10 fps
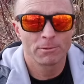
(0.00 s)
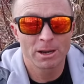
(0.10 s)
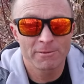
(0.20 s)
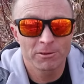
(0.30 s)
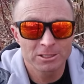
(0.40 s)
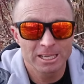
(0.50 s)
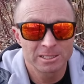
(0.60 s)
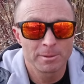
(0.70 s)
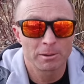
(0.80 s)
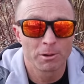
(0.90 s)
When I first get
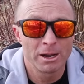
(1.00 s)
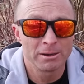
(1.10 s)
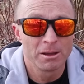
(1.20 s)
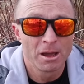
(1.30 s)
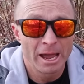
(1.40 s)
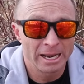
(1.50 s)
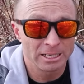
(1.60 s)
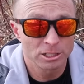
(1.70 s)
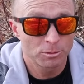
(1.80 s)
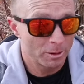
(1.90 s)
to my run and I
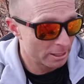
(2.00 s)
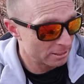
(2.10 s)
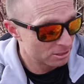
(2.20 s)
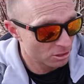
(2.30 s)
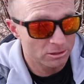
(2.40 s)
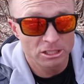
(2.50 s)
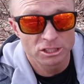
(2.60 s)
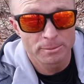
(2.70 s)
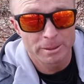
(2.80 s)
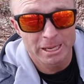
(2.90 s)
just want to start the
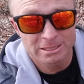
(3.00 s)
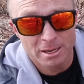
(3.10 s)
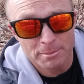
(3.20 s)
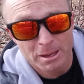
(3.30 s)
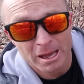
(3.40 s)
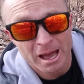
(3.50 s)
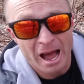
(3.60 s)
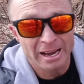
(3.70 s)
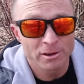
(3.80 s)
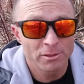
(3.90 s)
GPS up,
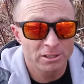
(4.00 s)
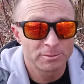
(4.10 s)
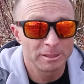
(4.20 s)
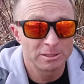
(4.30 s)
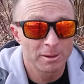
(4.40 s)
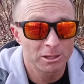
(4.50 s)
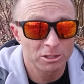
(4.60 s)
I know there's been some other